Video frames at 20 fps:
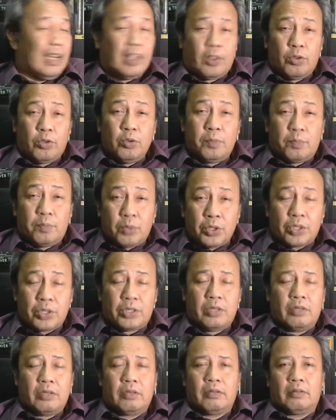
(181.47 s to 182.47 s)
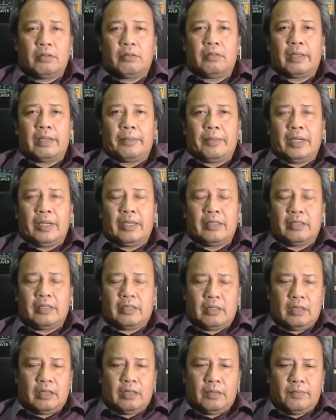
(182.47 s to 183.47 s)
throughput. That means
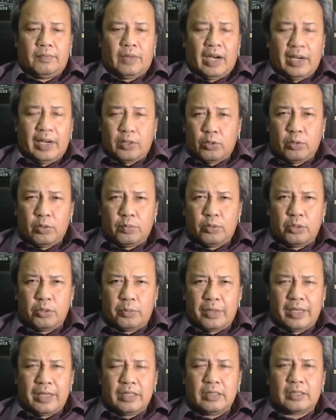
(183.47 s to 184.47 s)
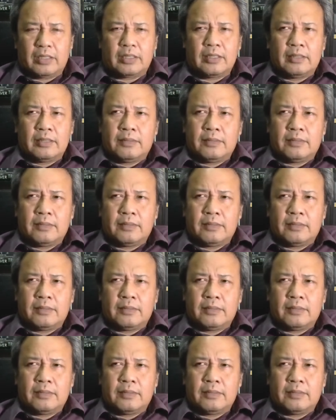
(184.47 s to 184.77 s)
high throughput means,